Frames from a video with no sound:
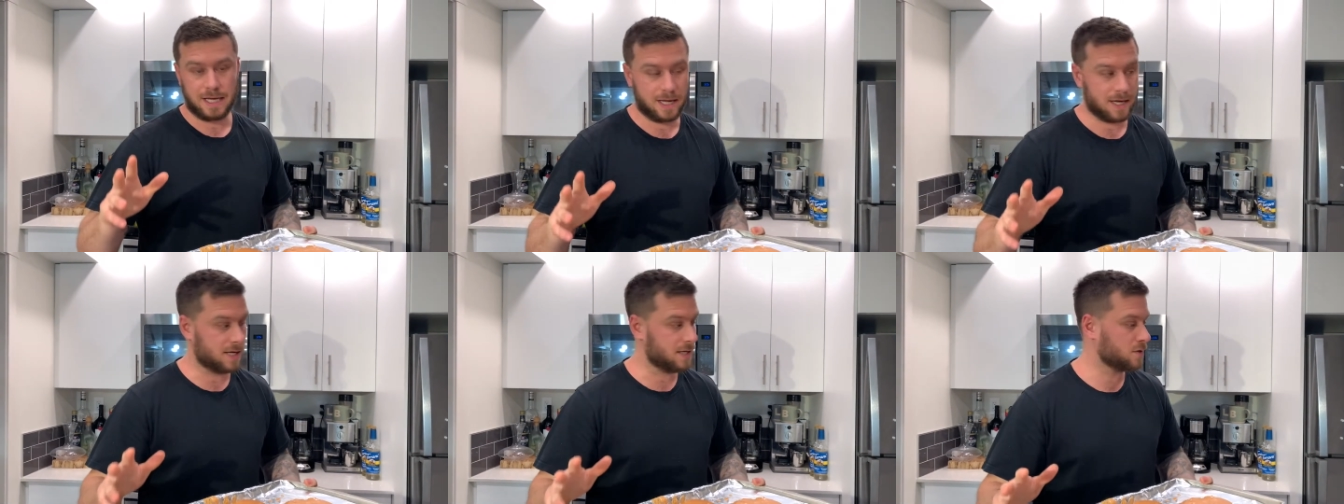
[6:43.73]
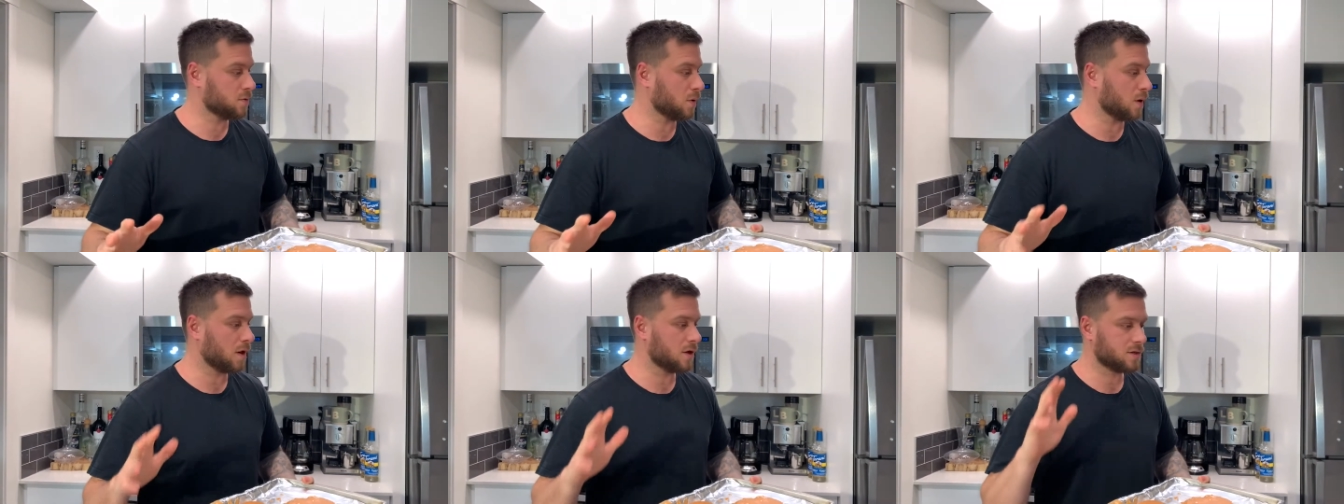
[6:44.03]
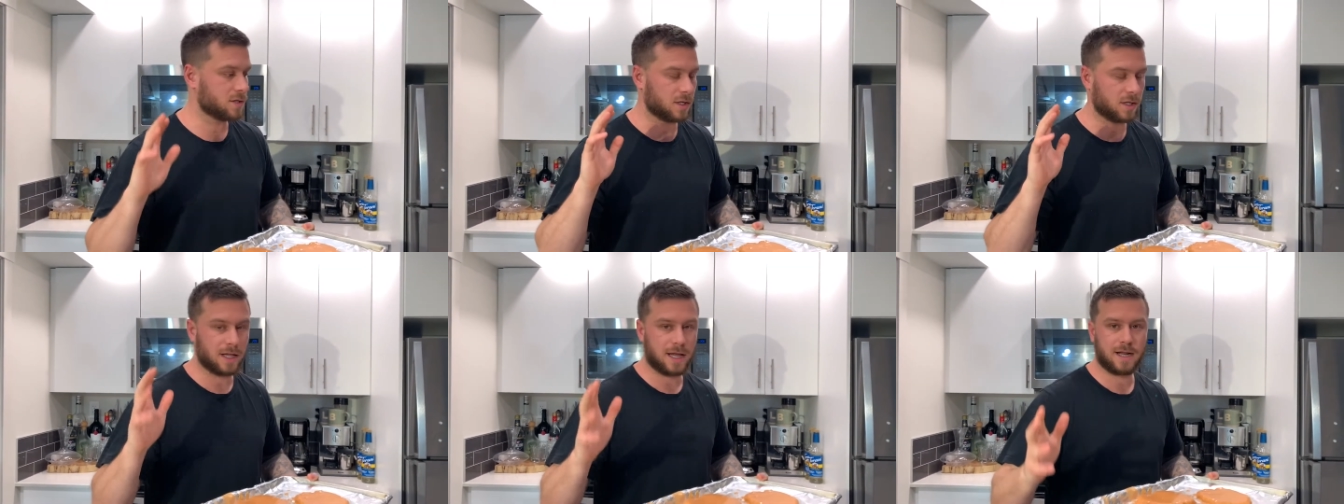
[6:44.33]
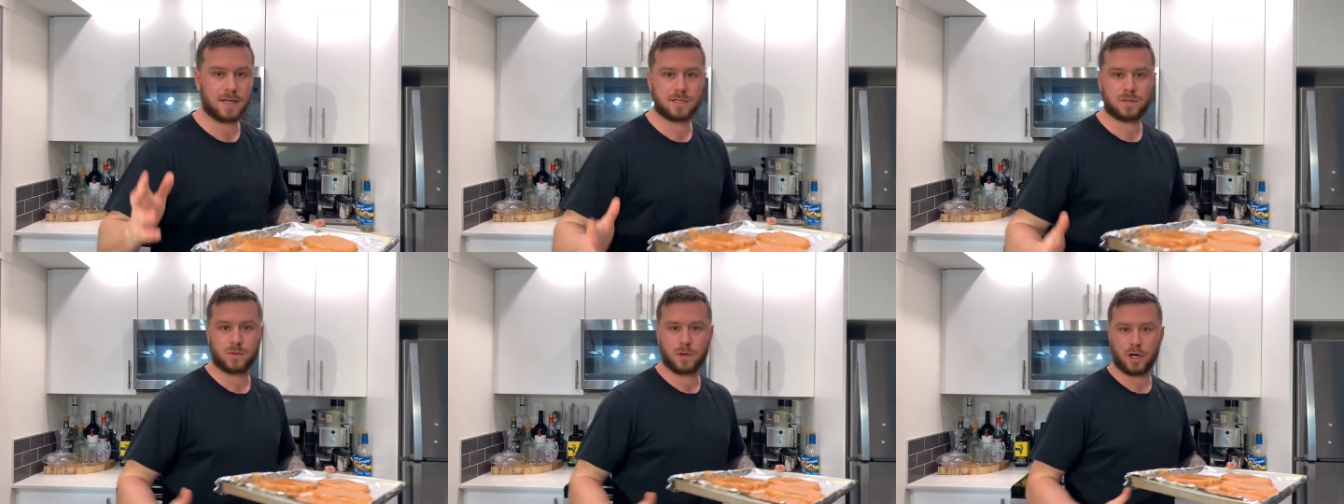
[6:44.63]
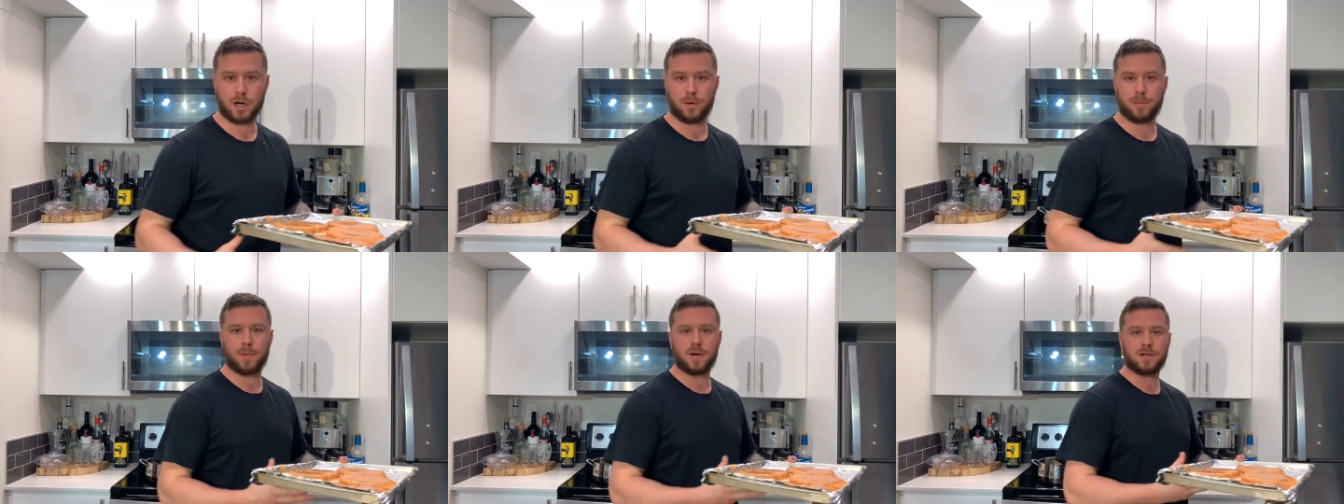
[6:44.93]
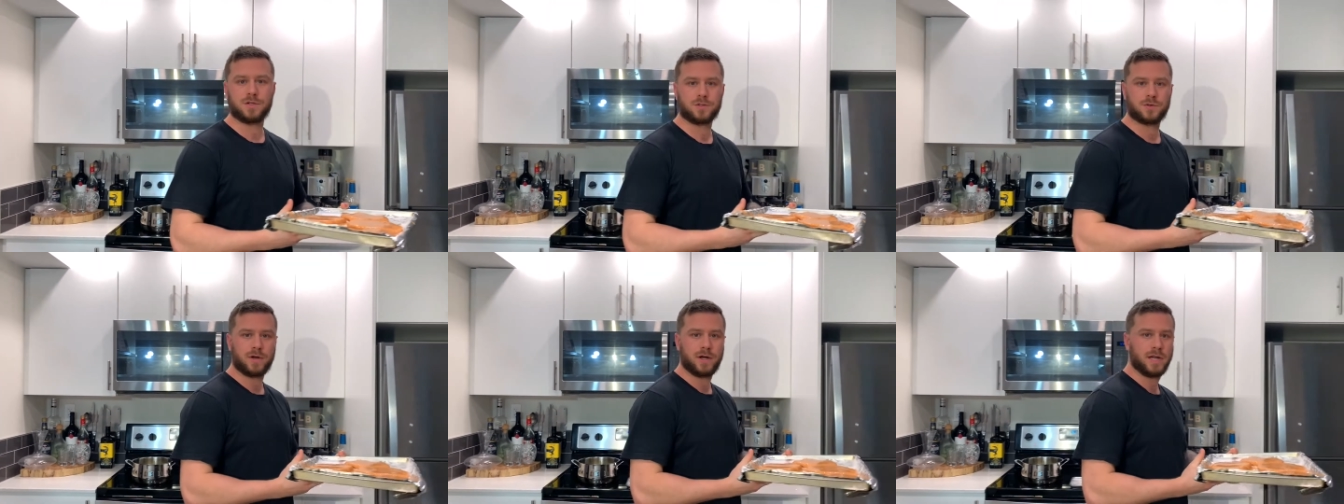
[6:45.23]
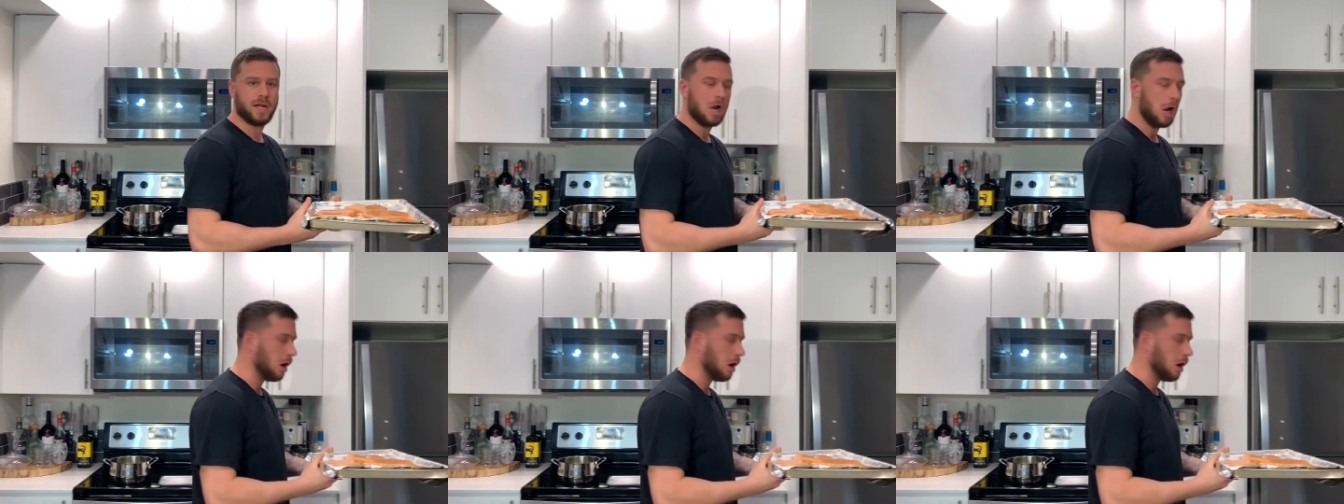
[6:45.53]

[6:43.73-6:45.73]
as well as the lettuce, and we'll get our buns ready.